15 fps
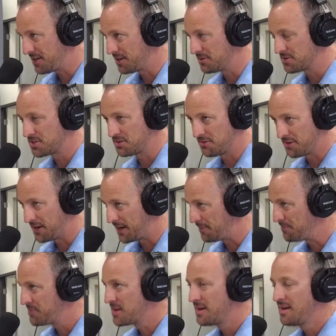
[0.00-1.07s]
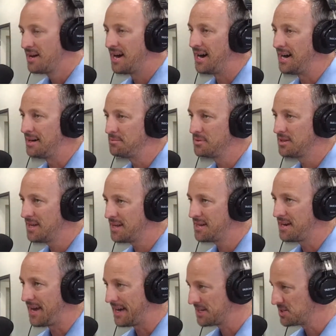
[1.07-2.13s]
You don't screw it up. Um, let
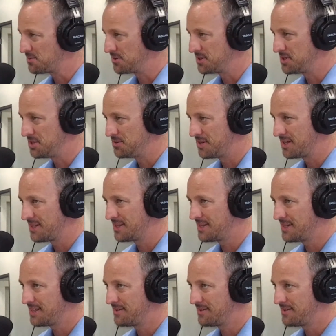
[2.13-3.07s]
an expert do it.